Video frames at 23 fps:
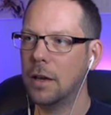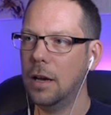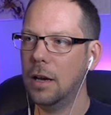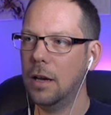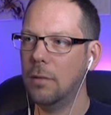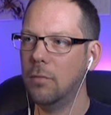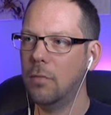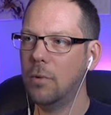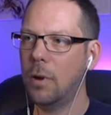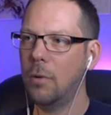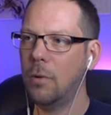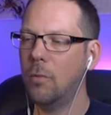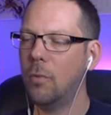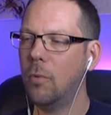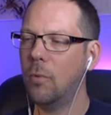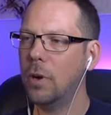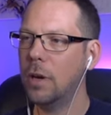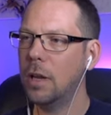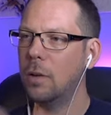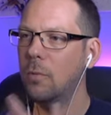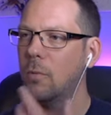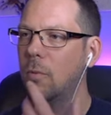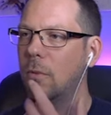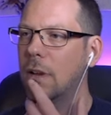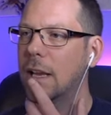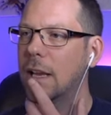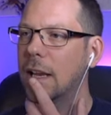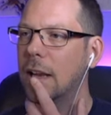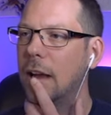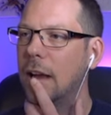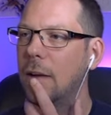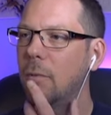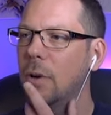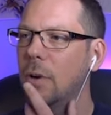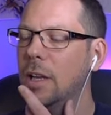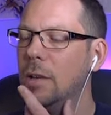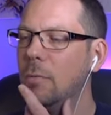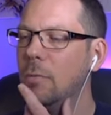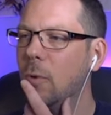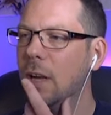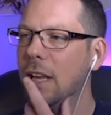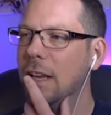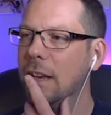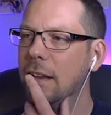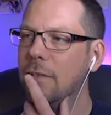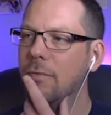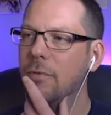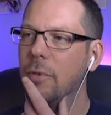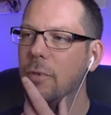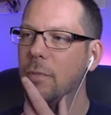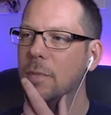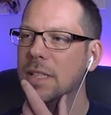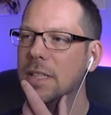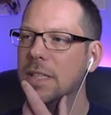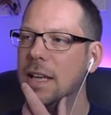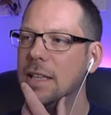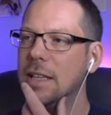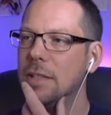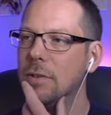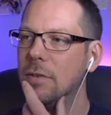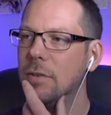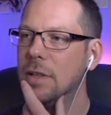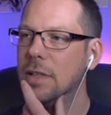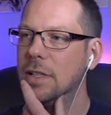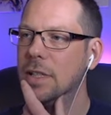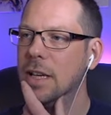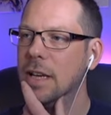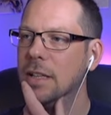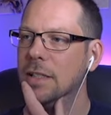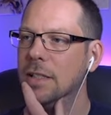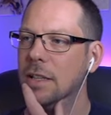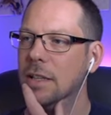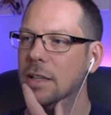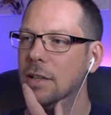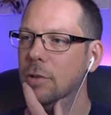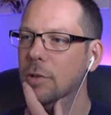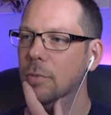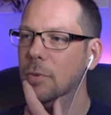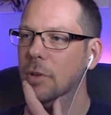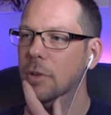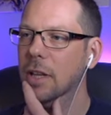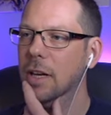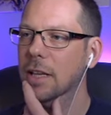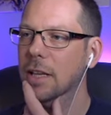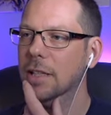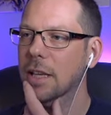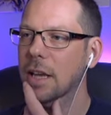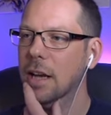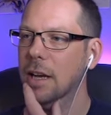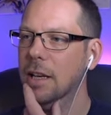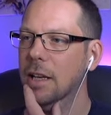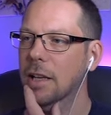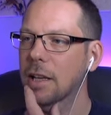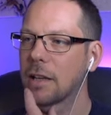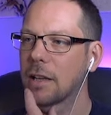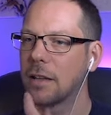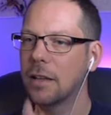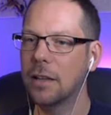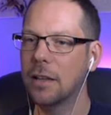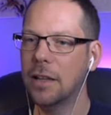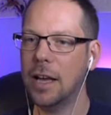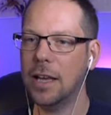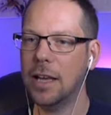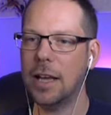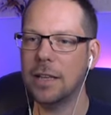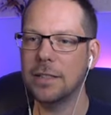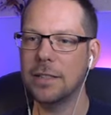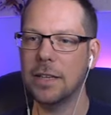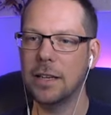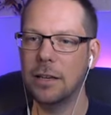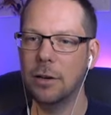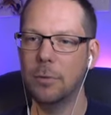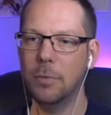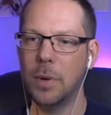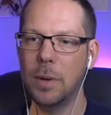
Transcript: I don't want it wiggle. I want it wiggling from the center of the tentacle, but that adds a little